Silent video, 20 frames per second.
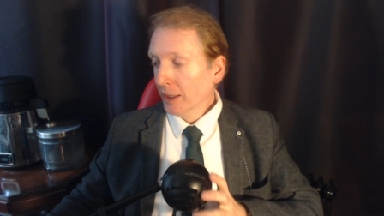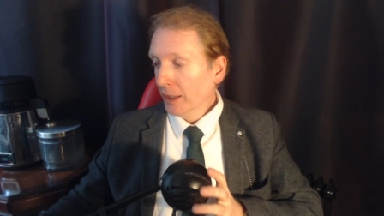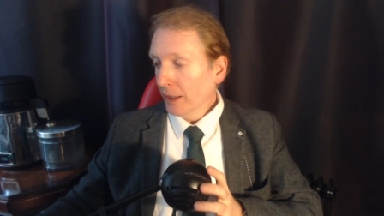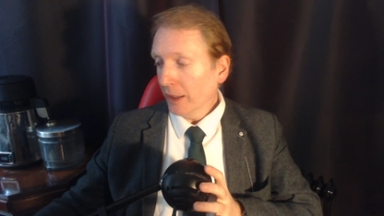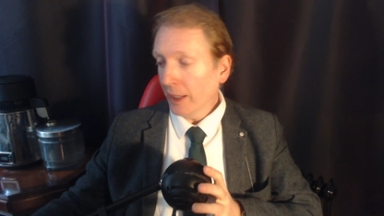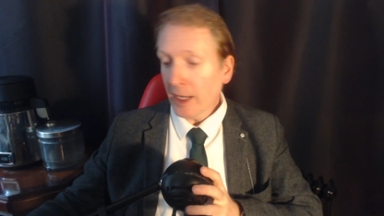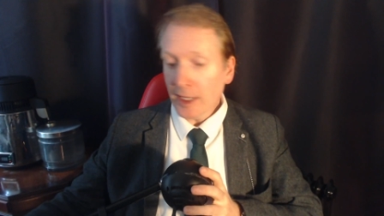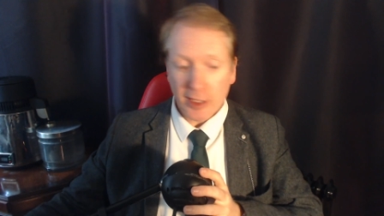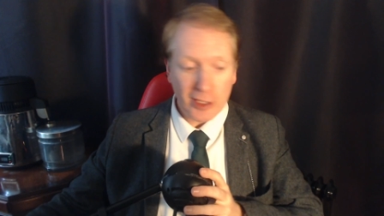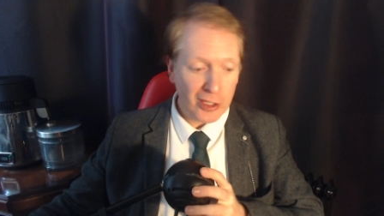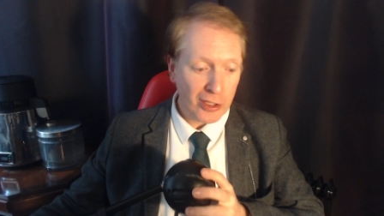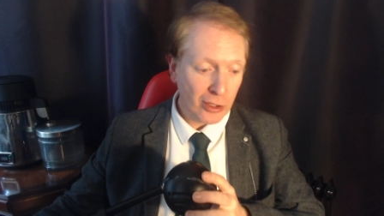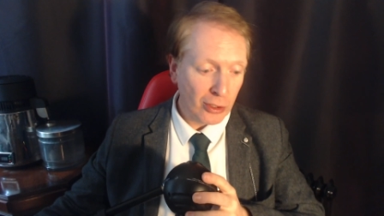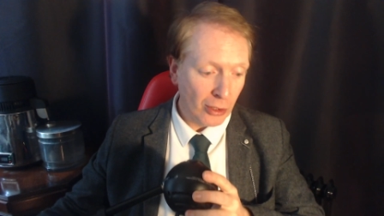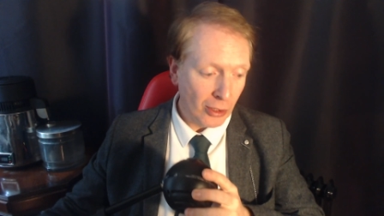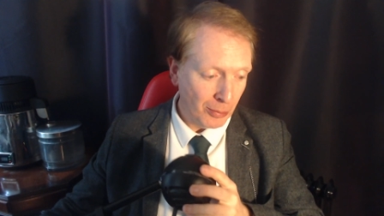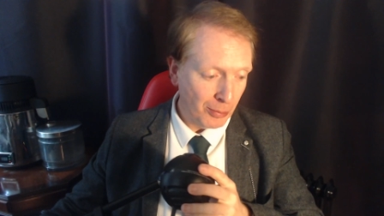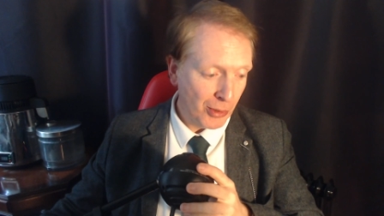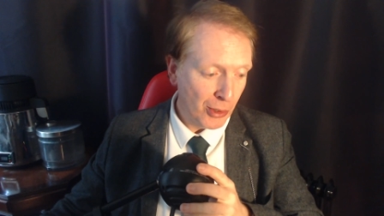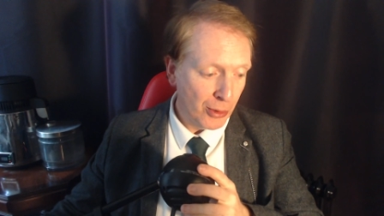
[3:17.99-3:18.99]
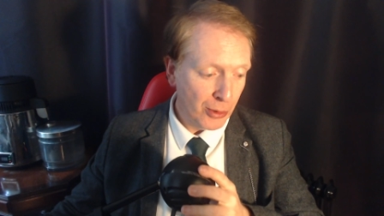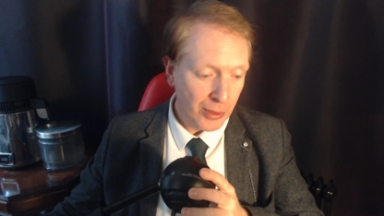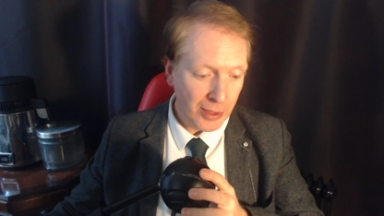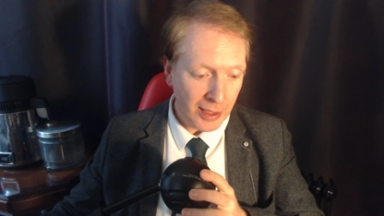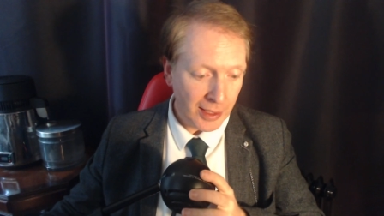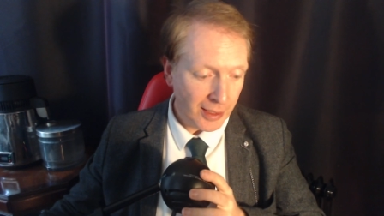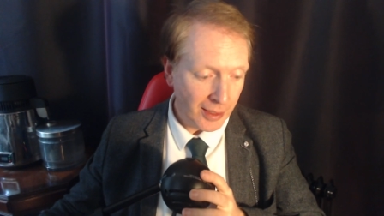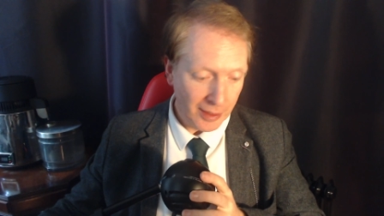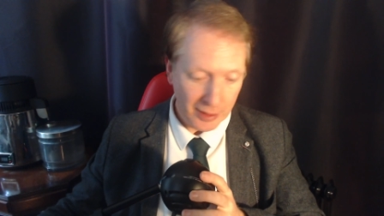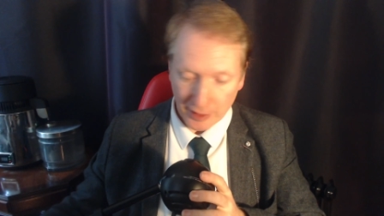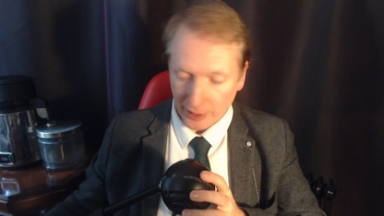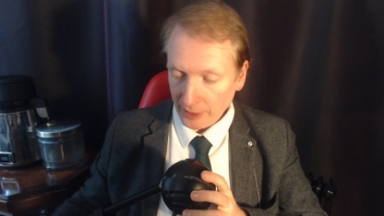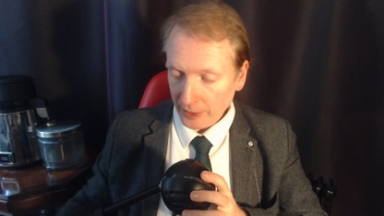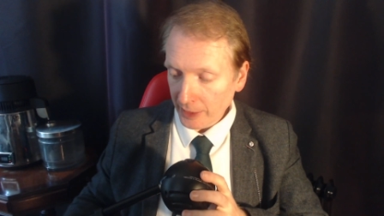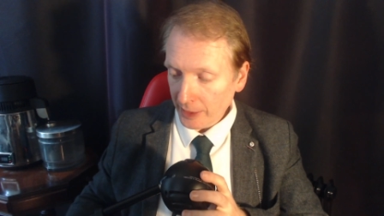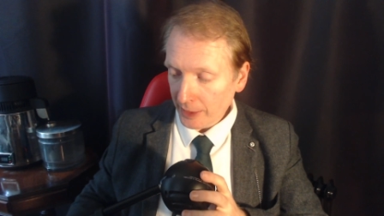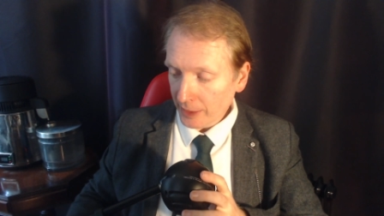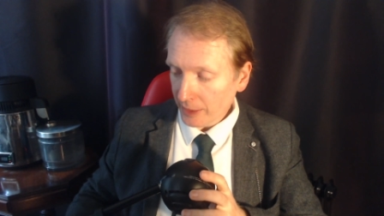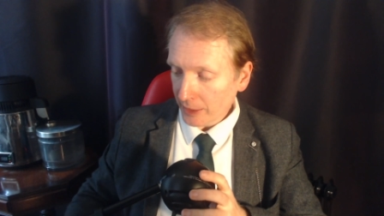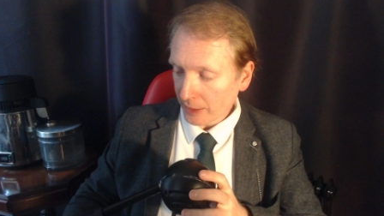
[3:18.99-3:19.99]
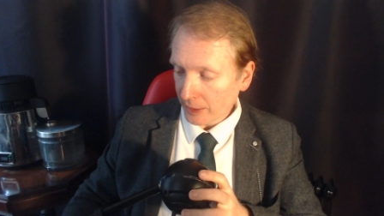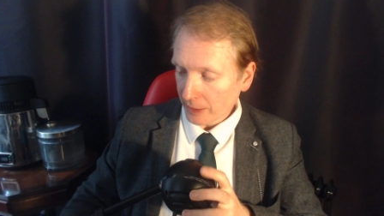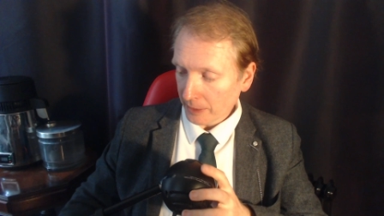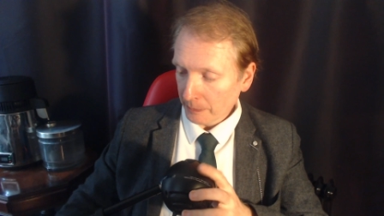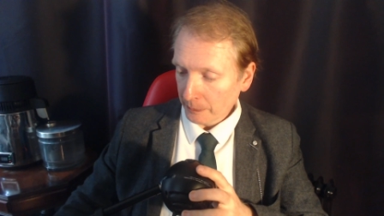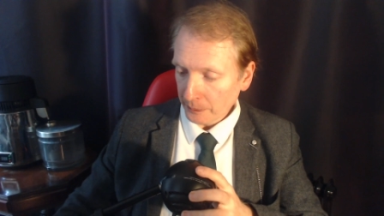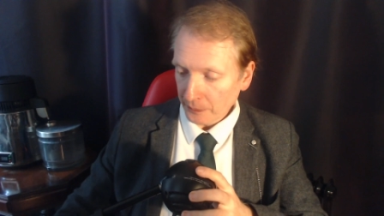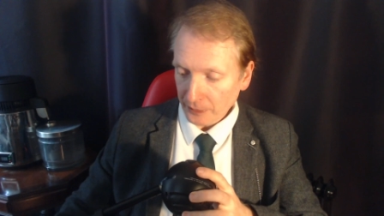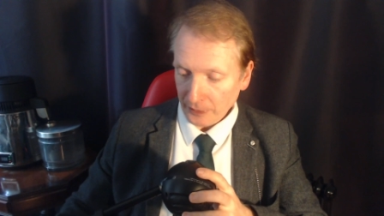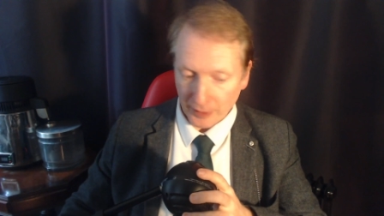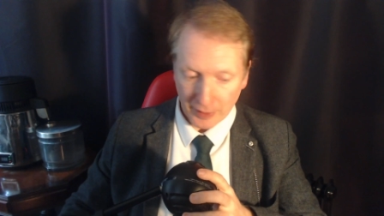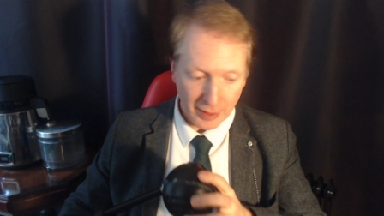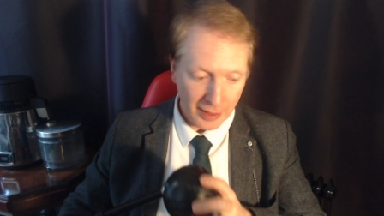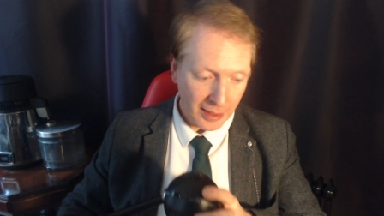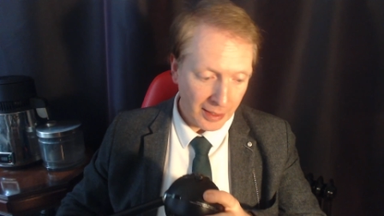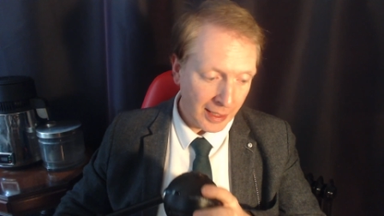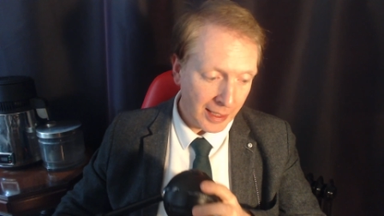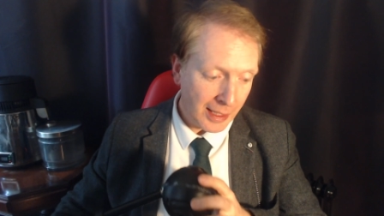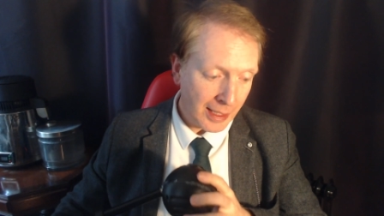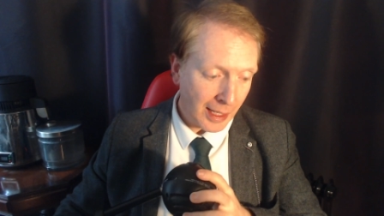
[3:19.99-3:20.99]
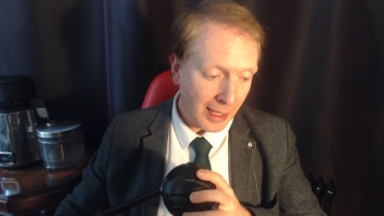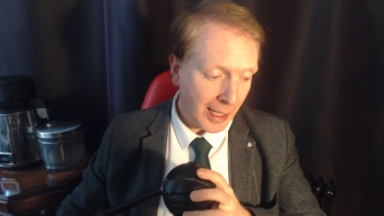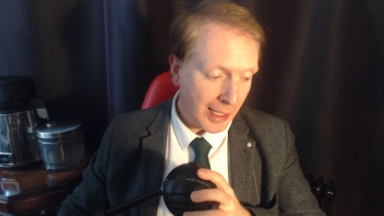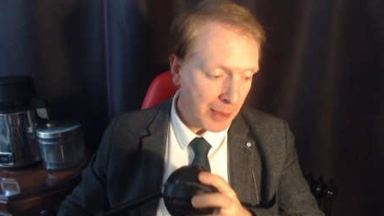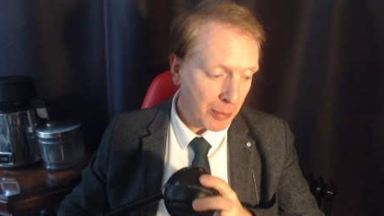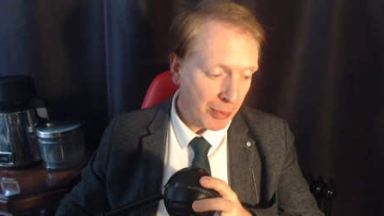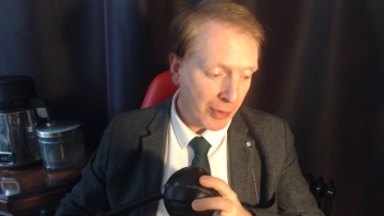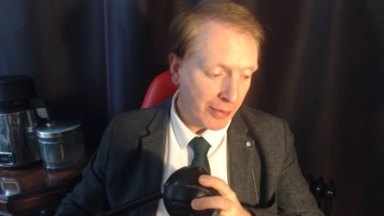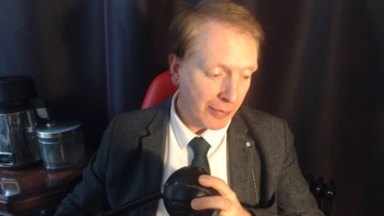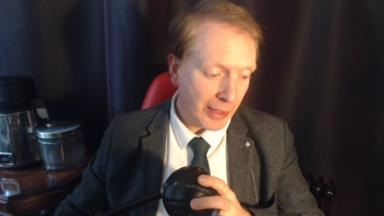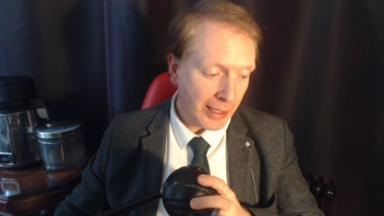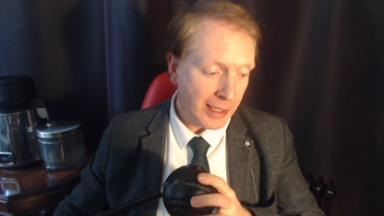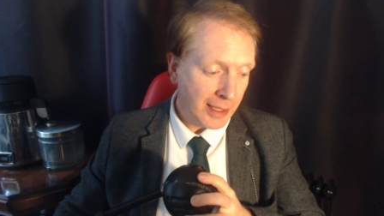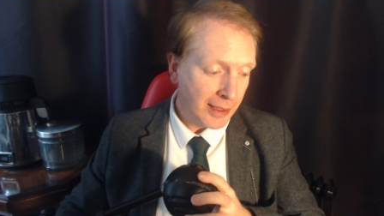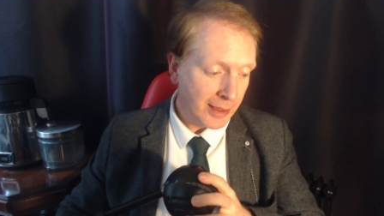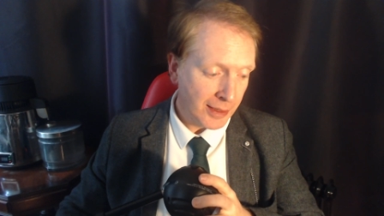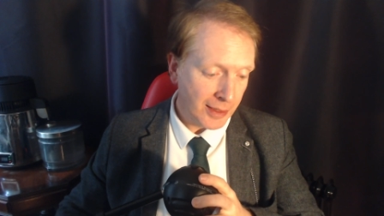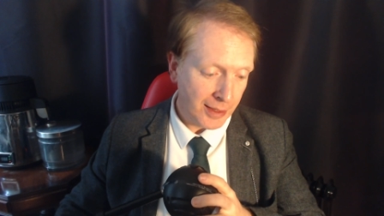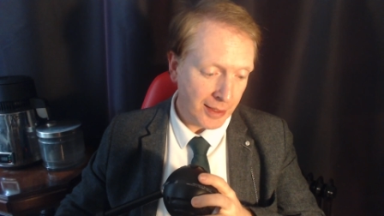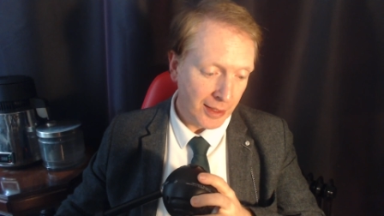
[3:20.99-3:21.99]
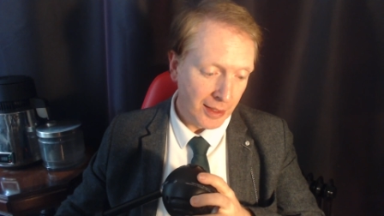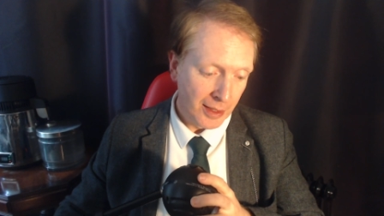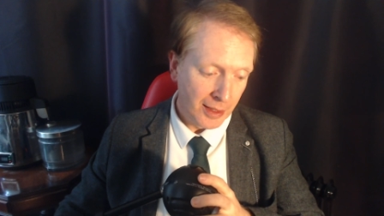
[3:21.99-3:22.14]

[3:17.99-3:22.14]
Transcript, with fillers: Let's stop using these AI providers